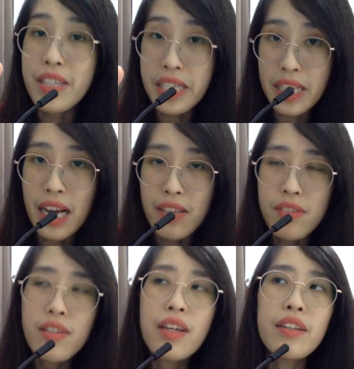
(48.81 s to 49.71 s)

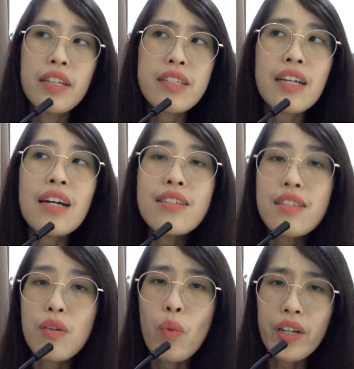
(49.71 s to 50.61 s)
discuss. Discuss
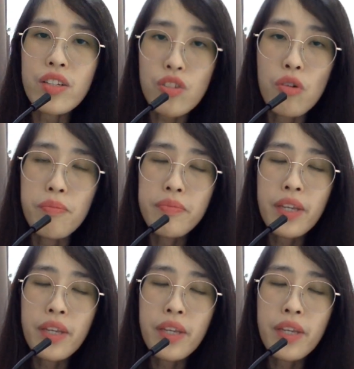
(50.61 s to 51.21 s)
is a wider scope.